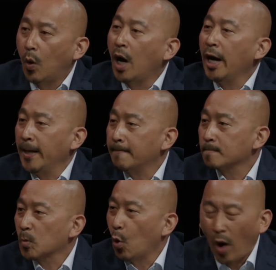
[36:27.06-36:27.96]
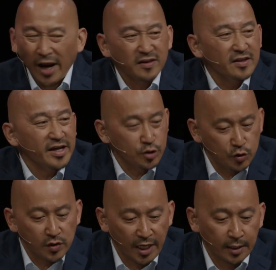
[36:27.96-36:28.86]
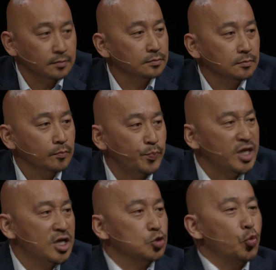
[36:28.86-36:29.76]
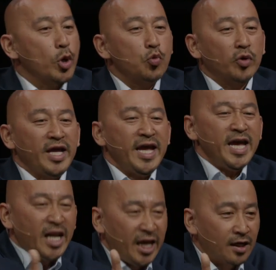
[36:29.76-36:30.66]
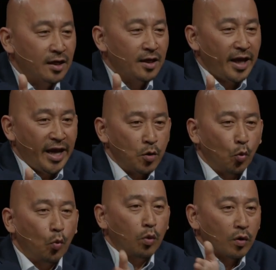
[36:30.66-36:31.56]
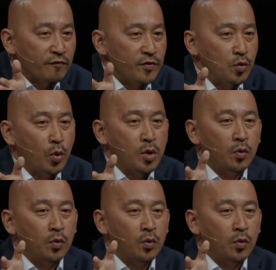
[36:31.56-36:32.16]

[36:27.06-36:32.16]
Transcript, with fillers: Why? Why did they do that? Because we were hitting a worldview.